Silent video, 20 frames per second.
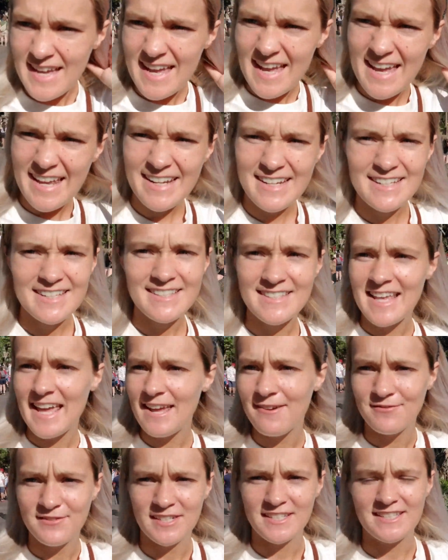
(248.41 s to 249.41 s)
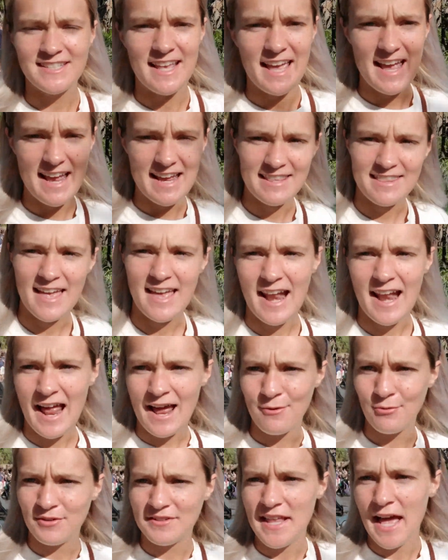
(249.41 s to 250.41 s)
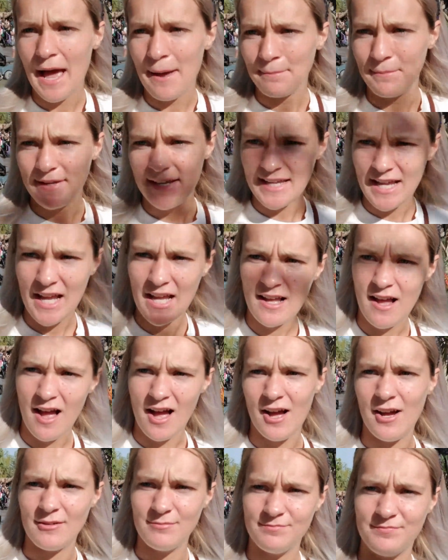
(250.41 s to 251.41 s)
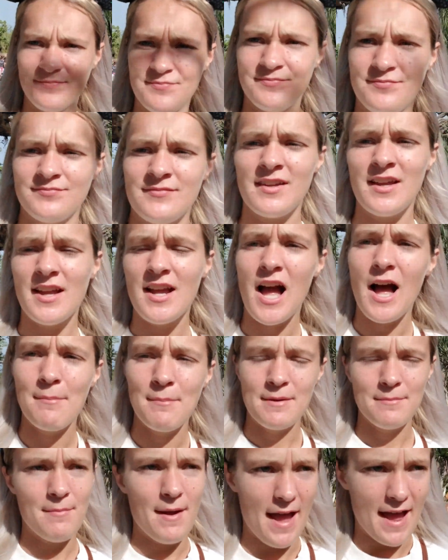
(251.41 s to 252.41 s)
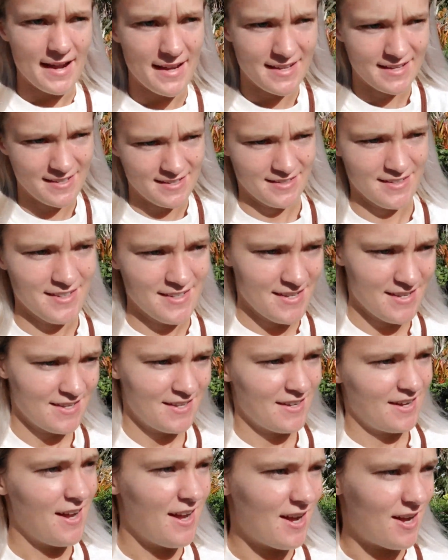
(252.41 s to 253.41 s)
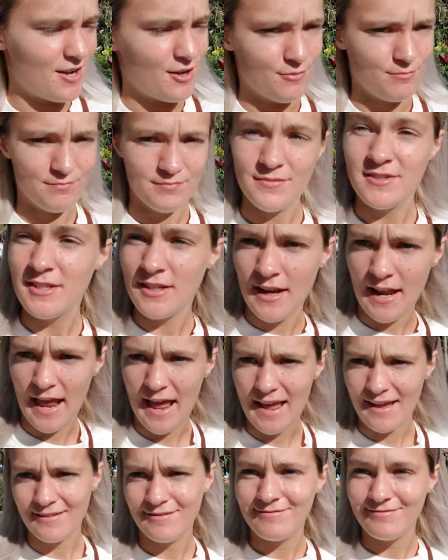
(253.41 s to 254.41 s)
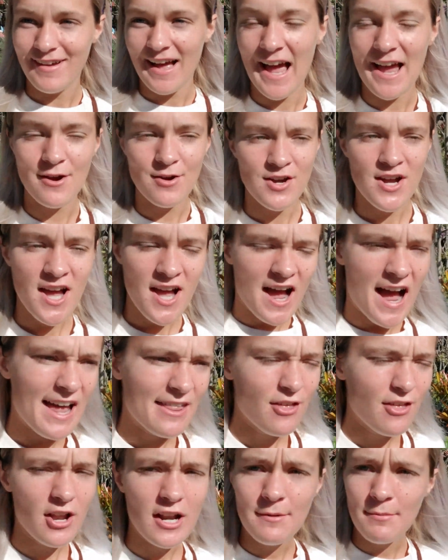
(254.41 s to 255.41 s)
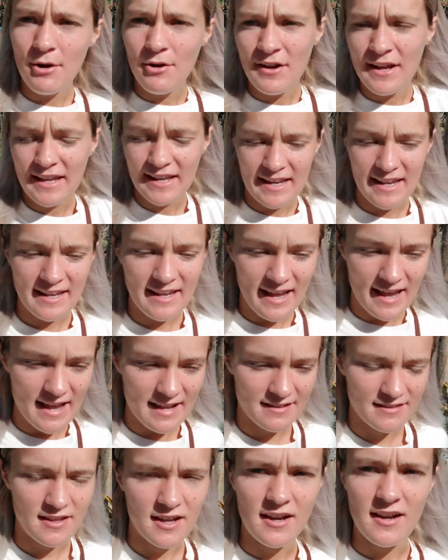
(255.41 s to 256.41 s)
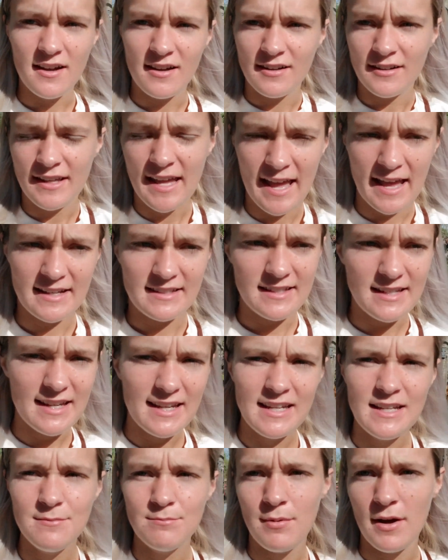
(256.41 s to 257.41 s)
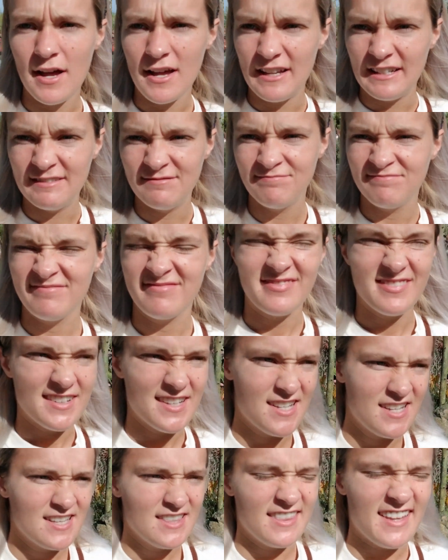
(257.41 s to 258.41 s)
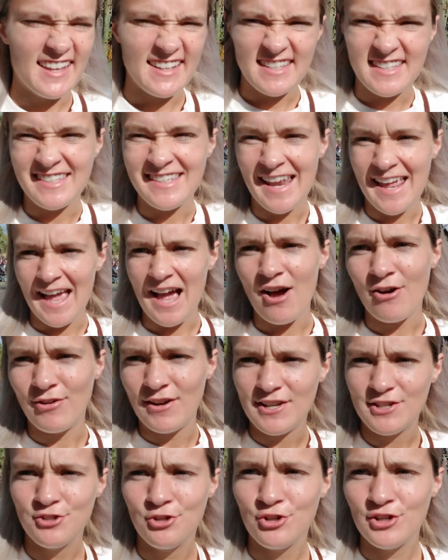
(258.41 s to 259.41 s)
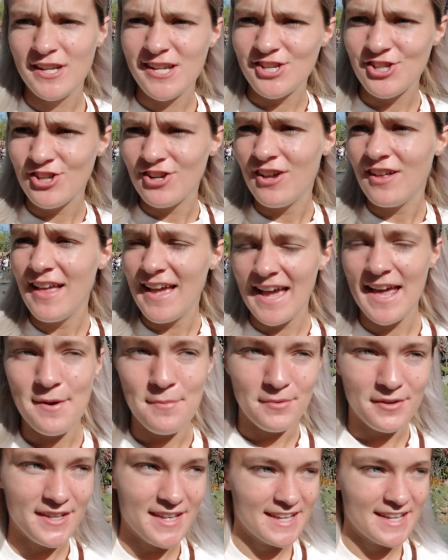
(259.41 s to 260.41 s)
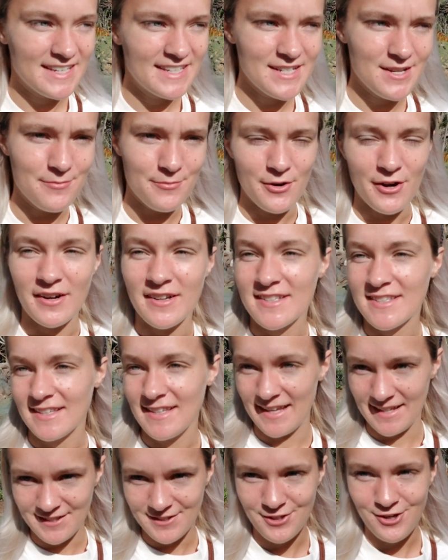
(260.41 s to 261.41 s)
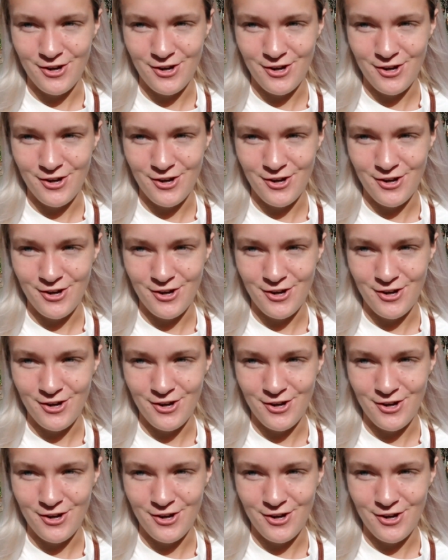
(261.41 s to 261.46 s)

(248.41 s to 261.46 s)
It is safe to say that I will not be coming back today. I thought about eating at the canteen, but let's stay out in traditional Animal Kingdom where it's less